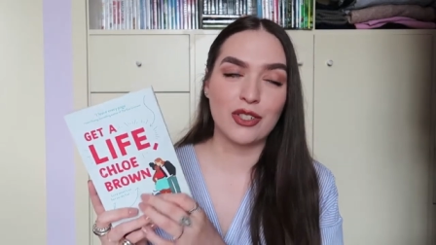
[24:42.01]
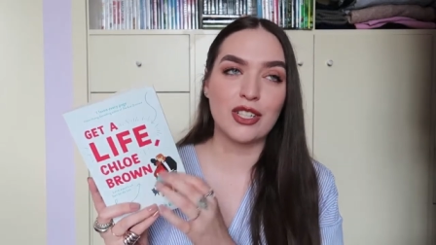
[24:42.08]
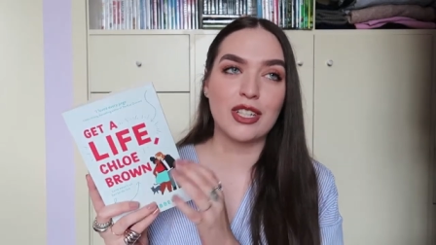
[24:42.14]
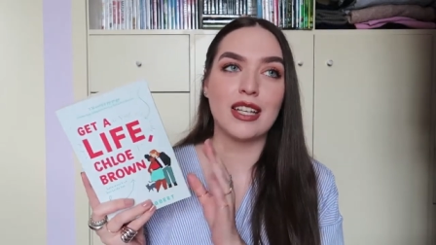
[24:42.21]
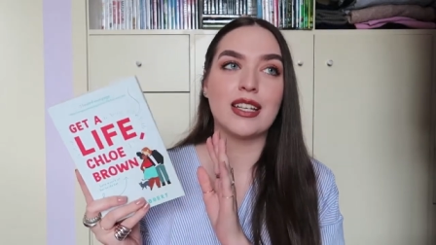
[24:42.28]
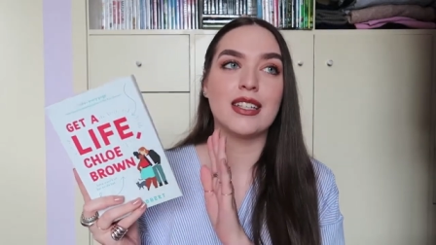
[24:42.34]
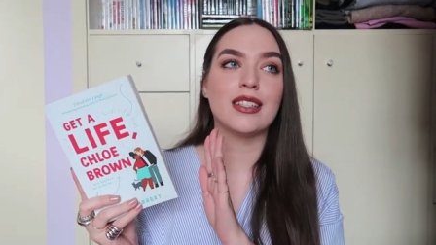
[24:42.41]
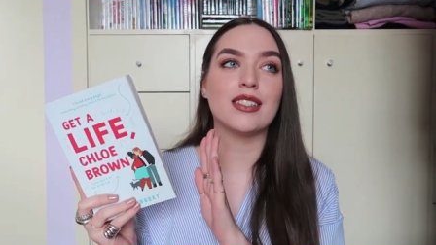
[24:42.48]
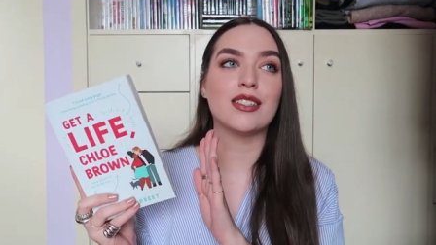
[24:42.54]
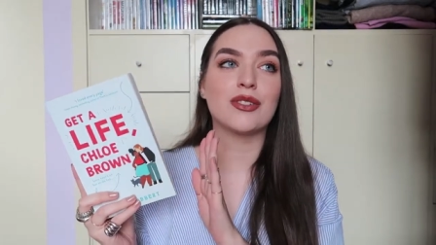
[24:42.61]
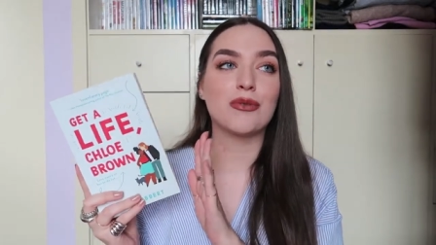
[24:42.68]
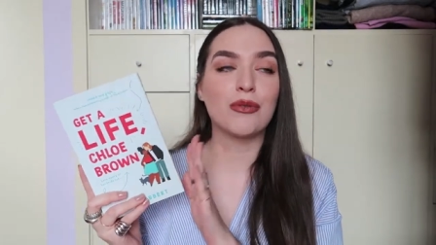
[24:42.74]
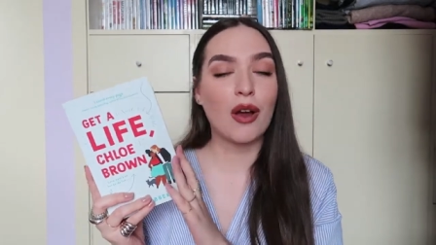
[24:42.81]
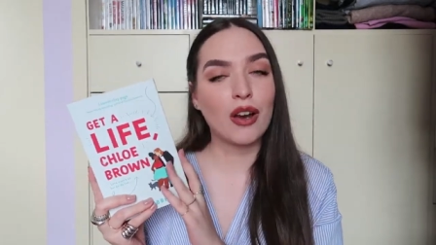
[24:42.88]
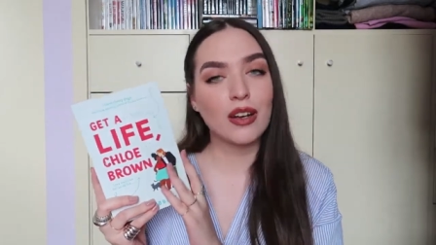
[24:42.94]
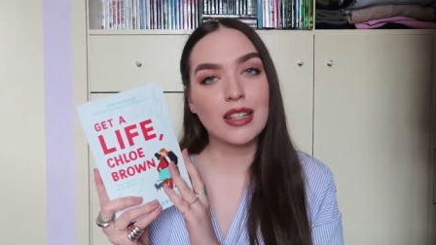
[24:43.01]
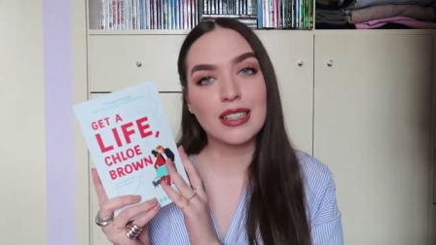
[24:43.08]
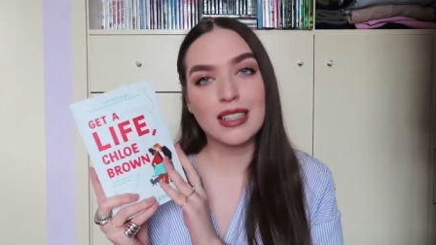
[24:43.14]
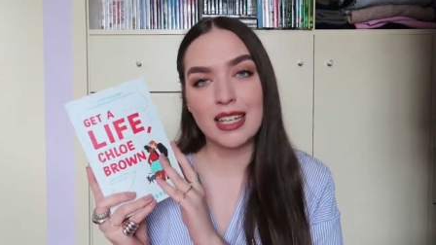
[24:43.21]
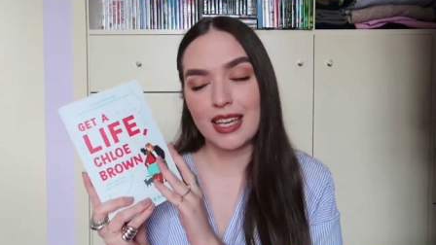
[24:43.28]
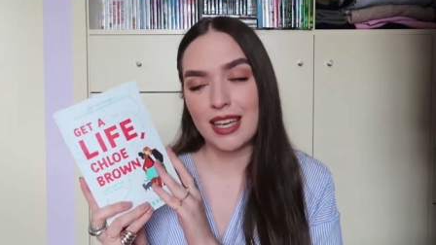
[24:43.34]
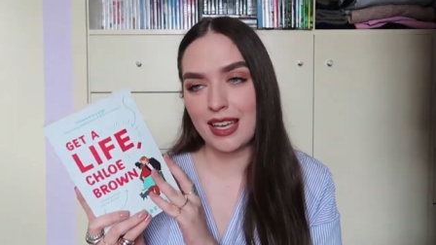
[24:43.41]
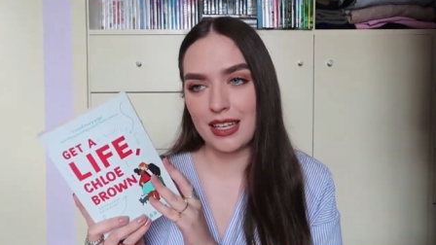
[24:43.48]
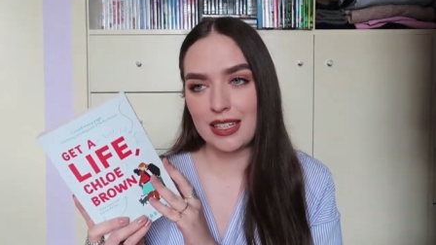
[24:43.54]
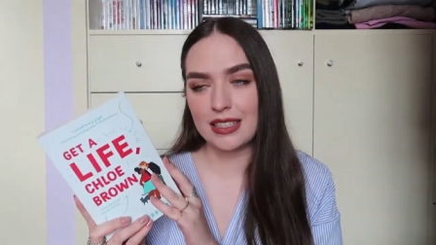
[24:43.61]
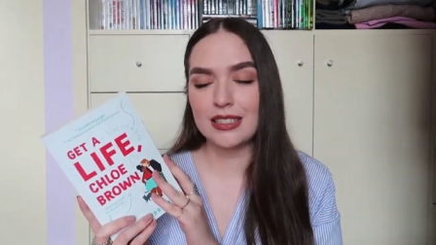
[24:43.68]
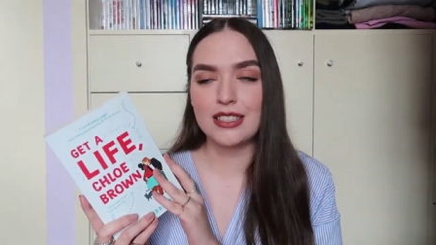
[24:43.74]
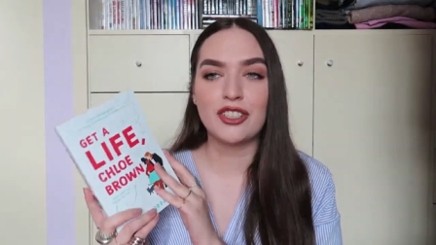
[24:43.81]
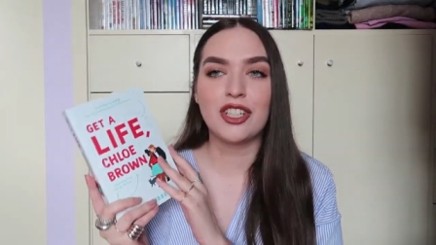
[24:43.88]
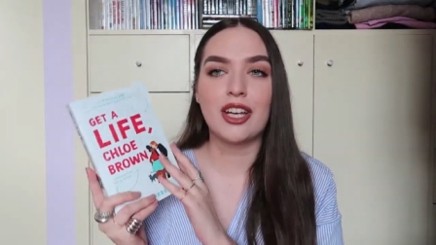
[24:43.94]
She is chronically
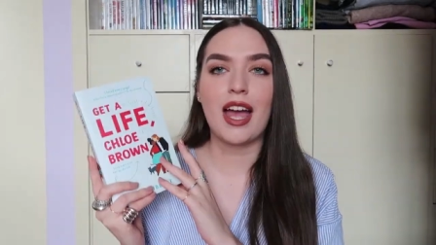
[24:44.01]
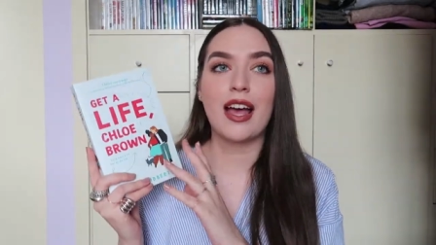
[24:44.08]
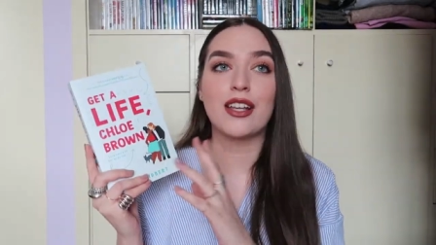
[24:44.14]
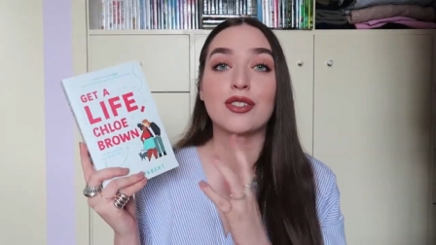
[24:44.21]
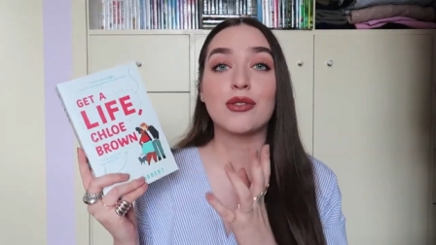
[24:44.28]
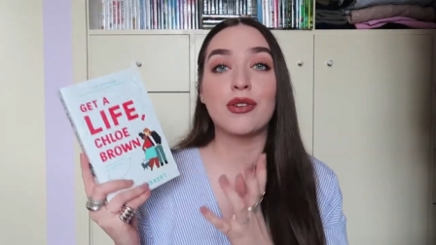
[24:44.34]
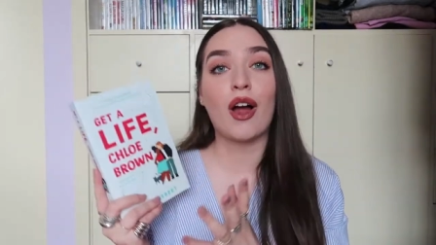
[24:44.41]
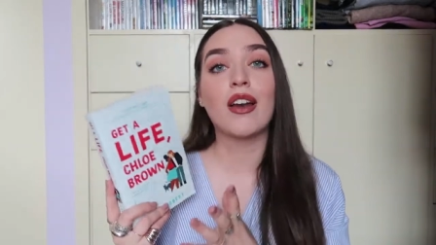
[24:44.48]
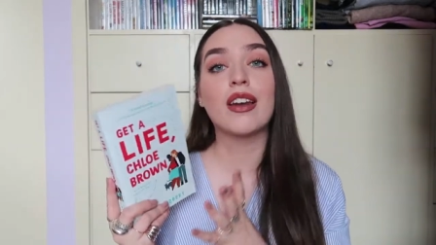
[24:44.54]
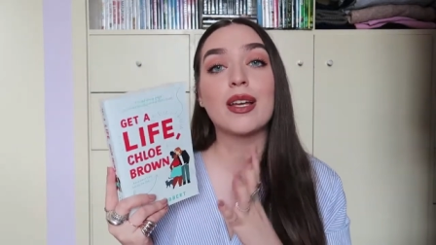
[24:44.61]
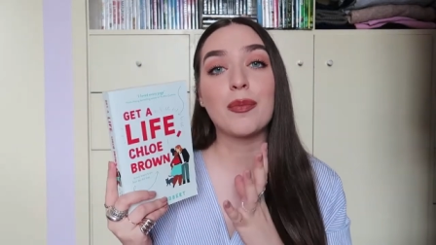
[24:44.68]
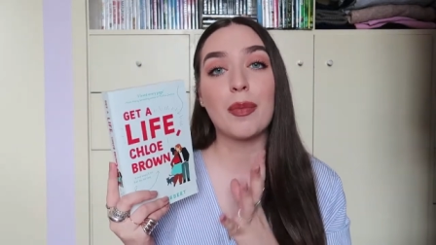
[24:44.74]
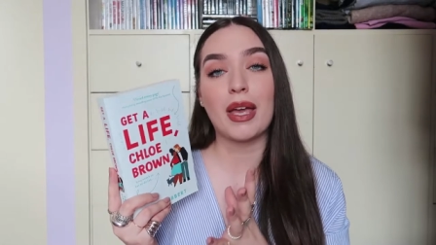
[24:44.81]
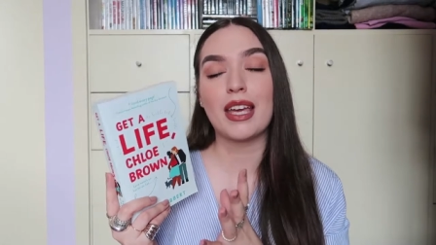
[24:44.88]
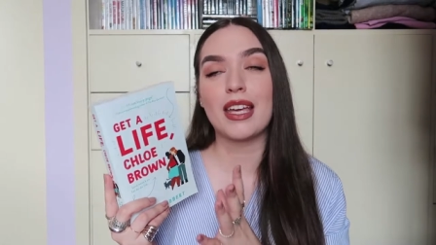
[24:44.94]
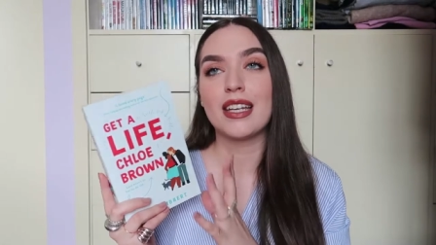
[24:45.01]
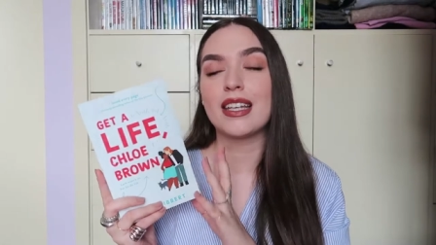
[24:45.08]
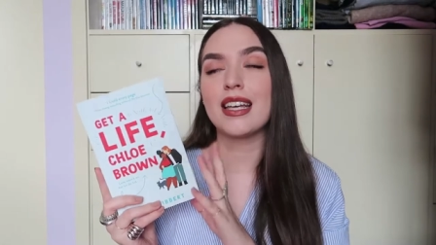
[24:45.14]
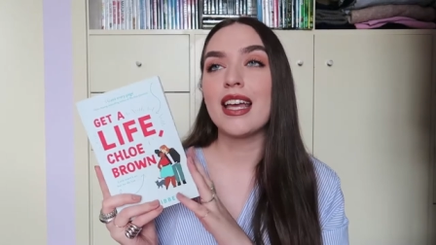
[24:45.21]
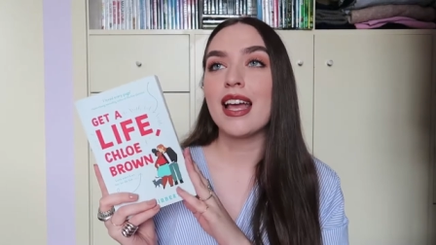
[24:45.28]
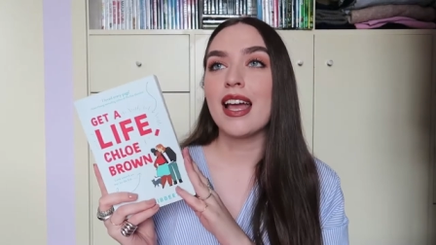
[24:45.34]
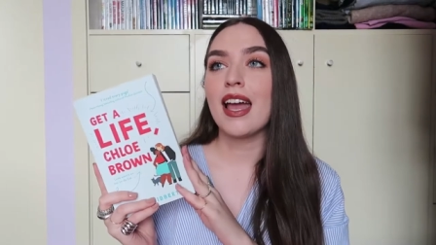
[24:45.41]
ill, she has chronic pain,